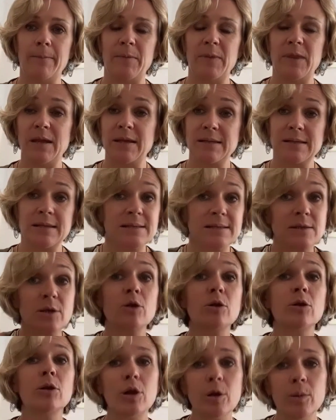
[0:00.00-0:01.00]
There's a
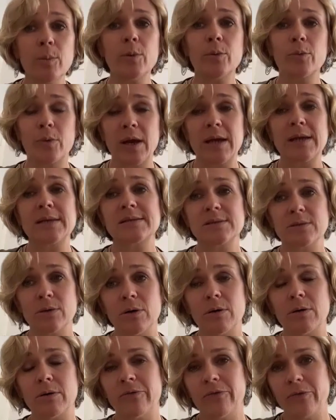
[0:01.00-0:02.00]
global race
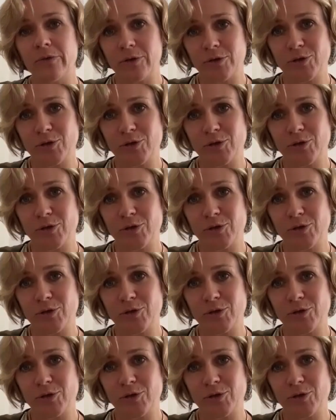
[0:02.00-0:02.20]
on for